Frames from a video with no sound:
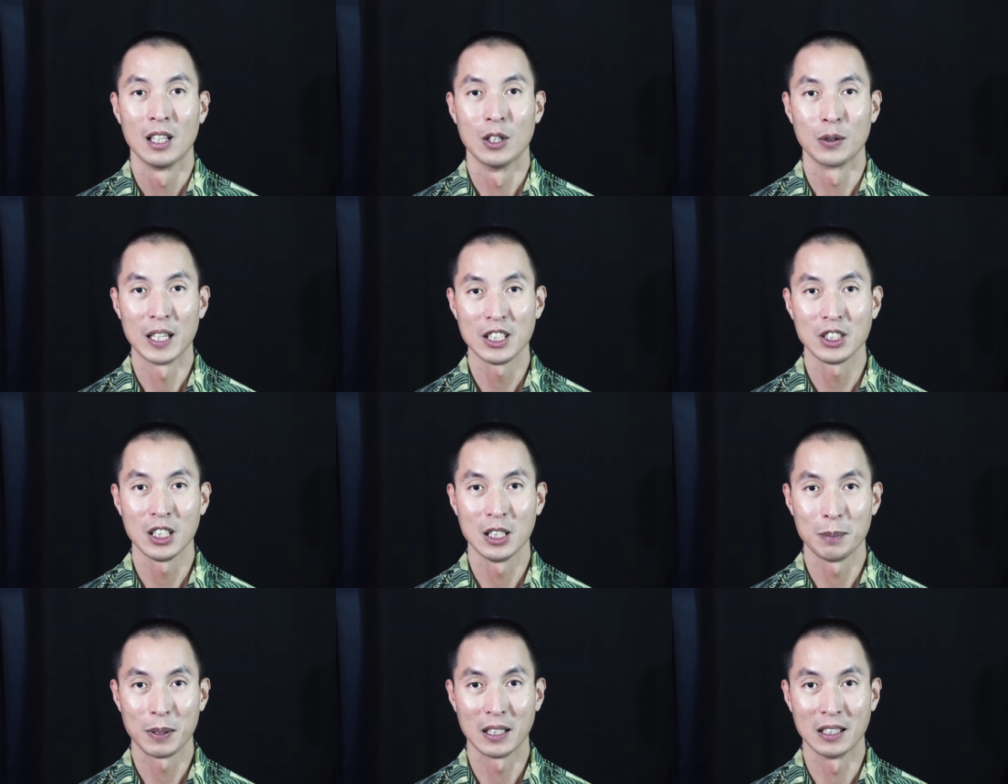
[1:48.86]
Location
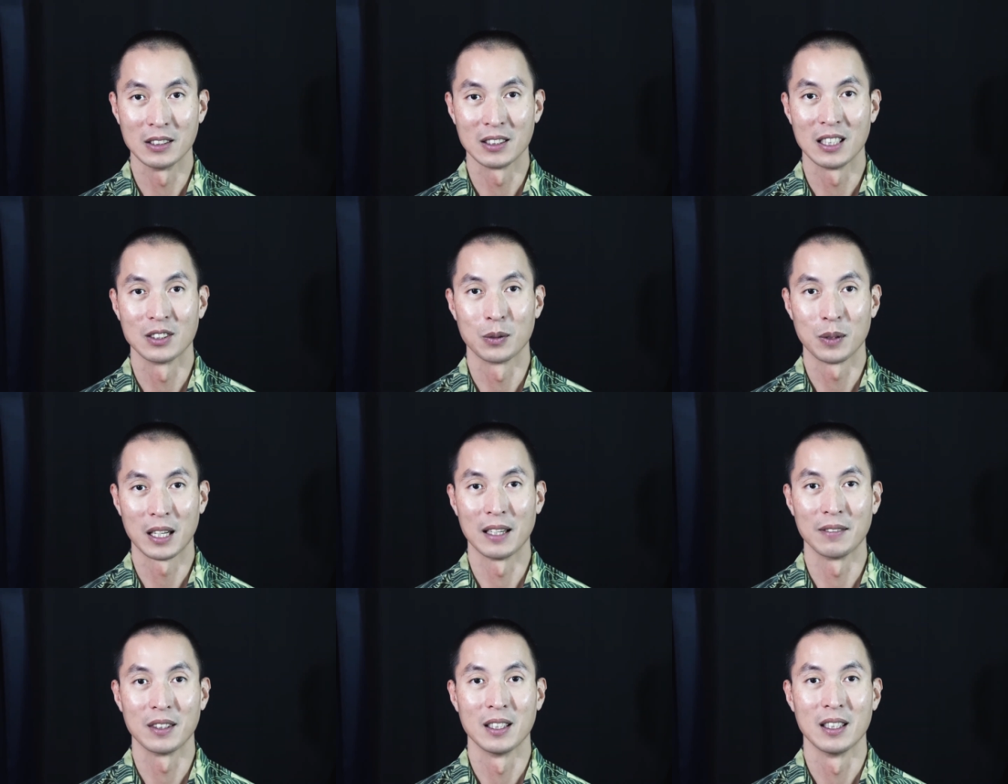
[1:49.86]
independence has
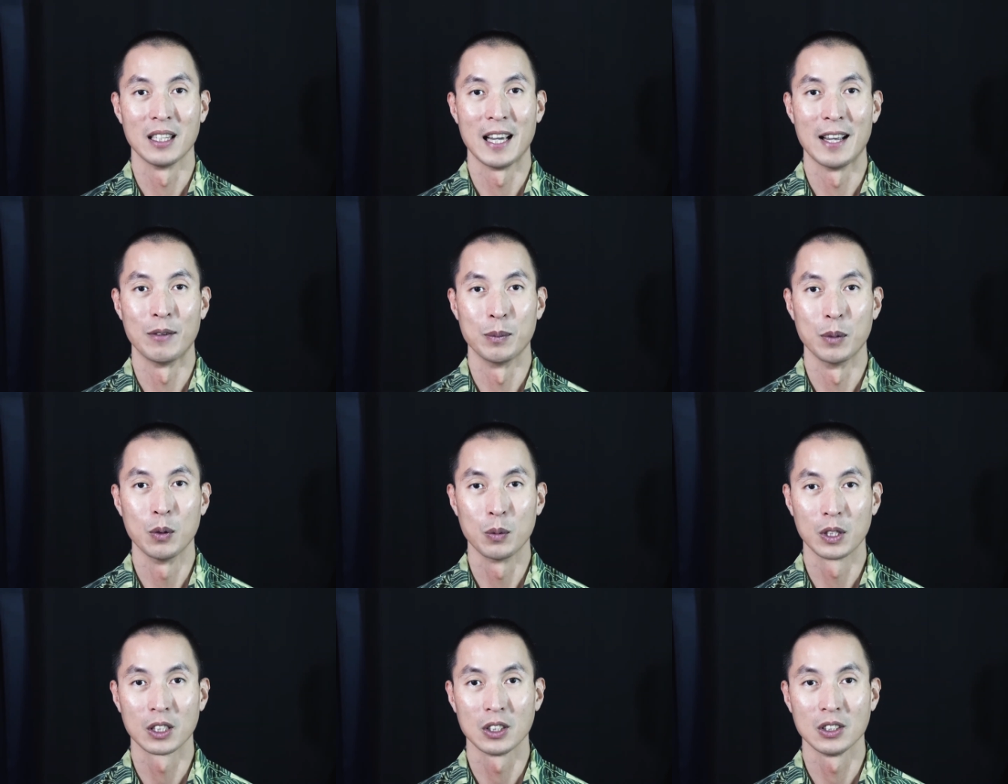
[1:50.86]
arrived, and remote
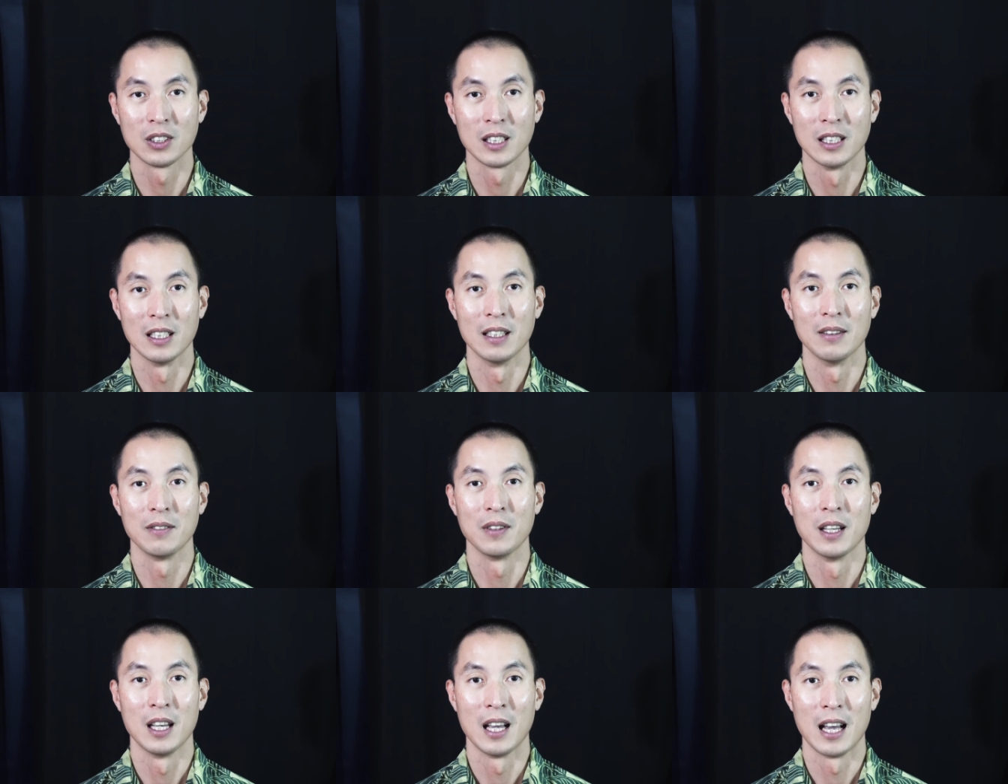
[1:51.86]
workers can live
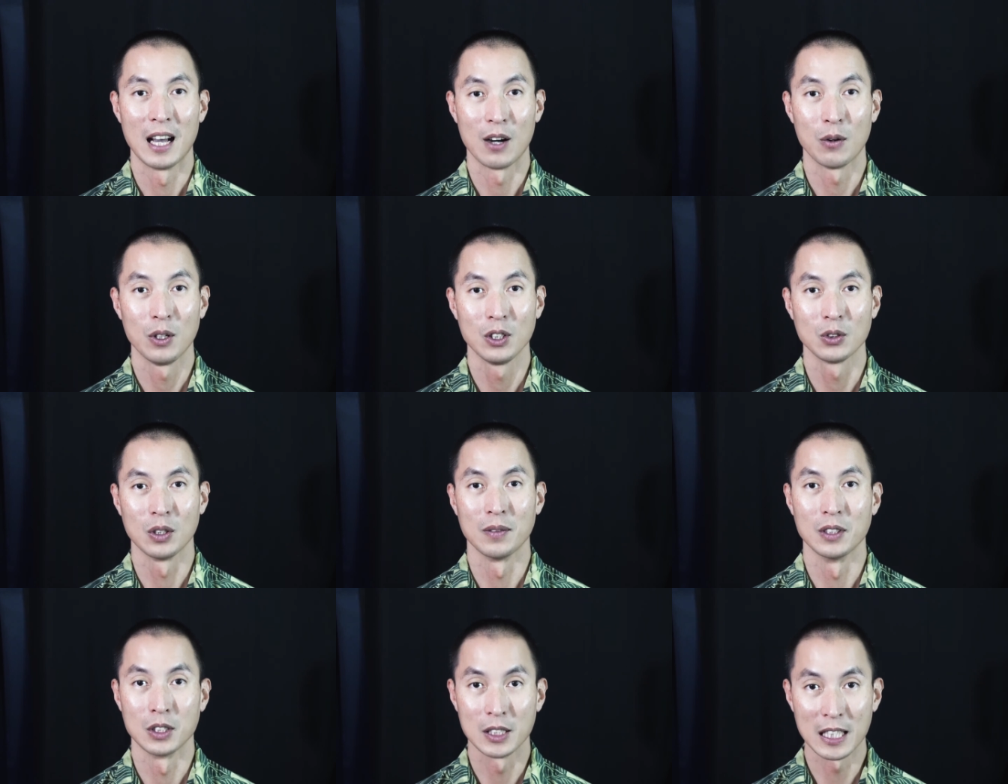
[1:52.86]
hours or
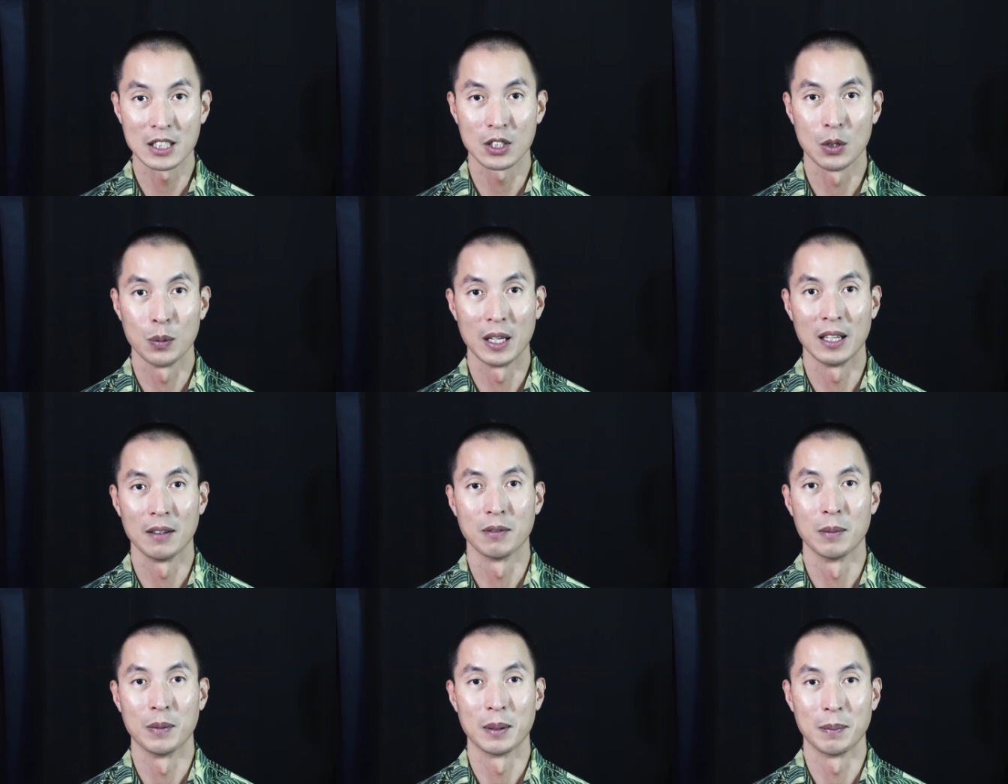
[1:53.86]
even states away
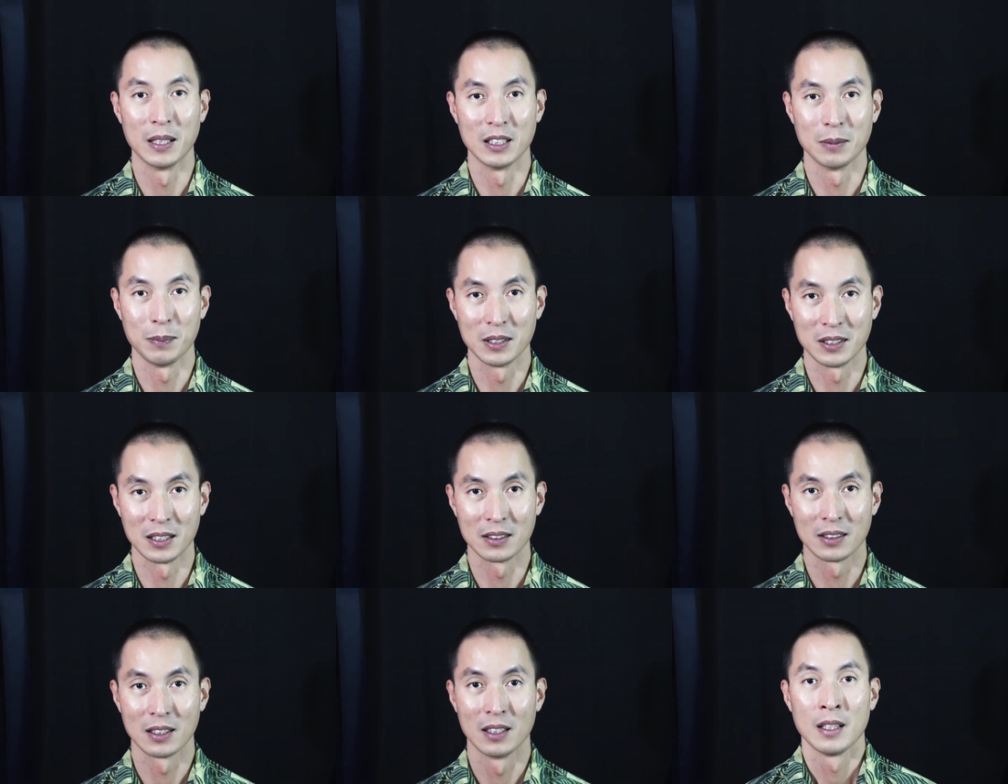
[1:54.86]
from their place of
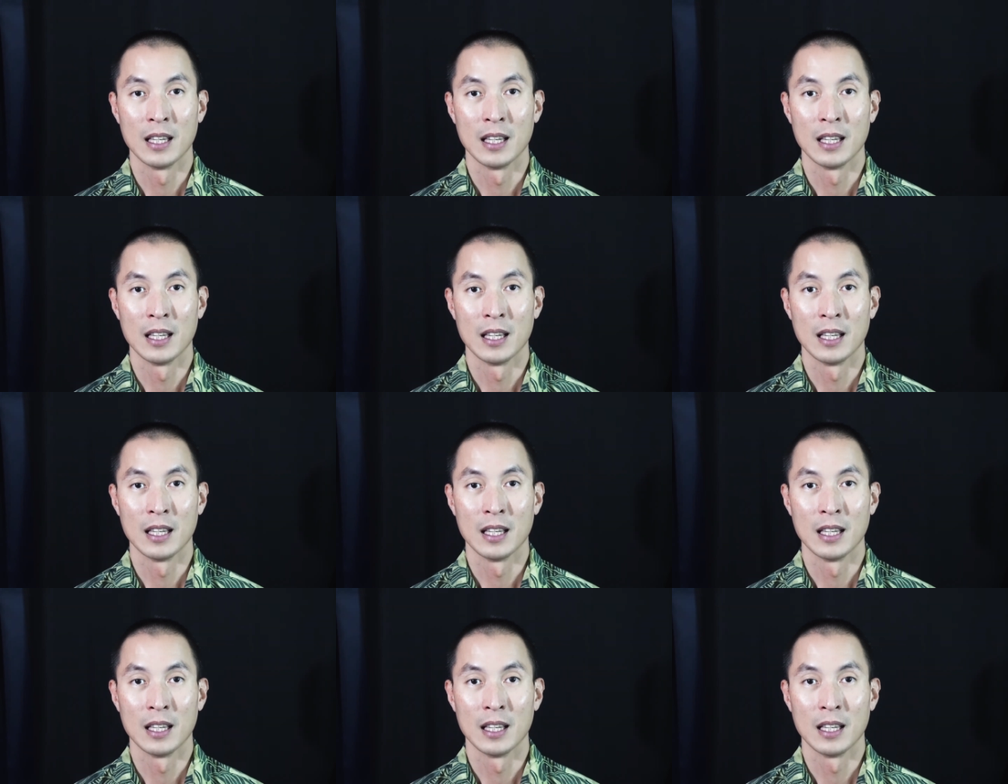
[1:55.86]
business.